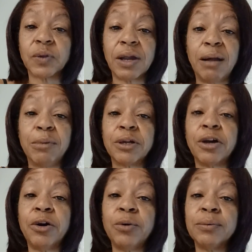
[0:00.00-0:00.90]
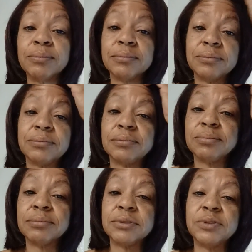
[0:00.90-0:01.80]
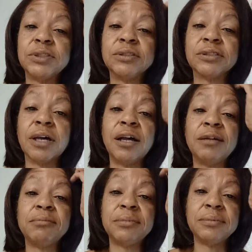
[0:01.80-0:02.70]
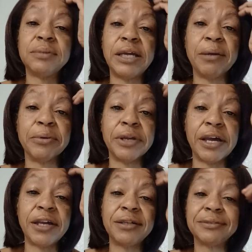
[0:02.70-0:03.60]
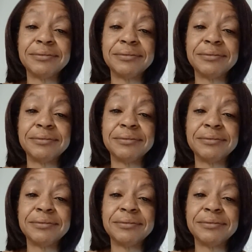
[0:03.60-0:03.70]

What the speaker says: I'm gonna go because it's Labor Day.